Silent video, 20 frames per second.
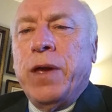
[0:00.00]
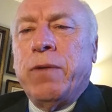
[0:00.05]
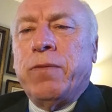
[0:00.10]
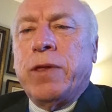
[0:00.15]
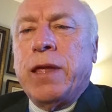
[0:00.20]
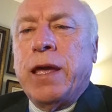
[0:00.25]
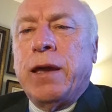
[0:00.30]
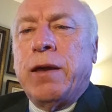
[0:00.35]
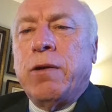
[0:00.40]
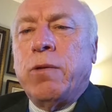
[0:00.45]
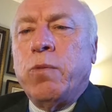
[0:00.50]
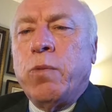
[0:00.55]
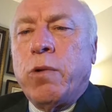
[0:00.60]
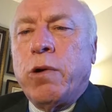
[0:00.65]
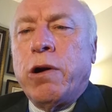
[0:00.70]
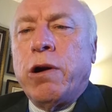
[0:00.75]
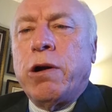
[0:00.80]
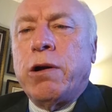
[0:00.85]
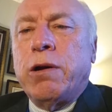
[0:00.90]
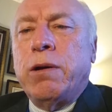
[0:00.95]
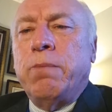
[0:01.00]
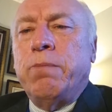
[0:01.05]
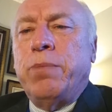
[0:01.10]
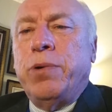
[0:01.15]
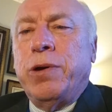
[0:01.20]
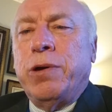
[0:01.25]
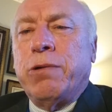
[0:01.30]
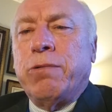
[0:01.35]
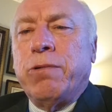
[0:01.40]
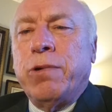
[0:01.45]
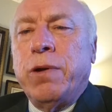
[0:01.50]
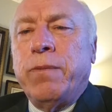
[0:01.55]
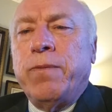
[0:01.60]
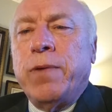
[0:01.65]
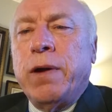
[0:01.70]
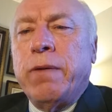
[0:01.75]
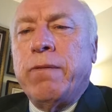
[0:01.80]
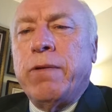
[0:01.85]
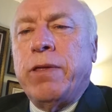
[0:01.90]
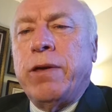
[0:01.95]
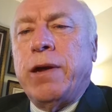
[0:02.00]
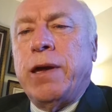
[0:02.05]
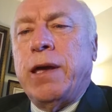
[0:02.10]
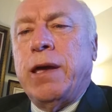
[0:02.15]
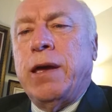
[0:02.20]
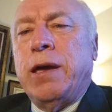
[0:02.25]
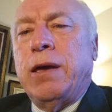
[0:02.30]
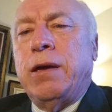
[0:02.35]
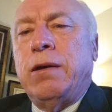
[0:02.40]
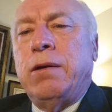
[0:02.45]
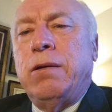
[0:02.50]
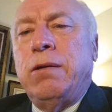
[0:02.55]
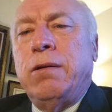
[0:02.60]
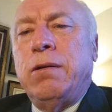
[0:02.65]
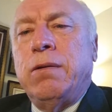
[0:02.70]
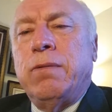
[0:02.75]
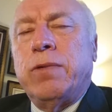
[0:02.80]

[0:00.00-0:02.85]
if they could work and put a roof over their head,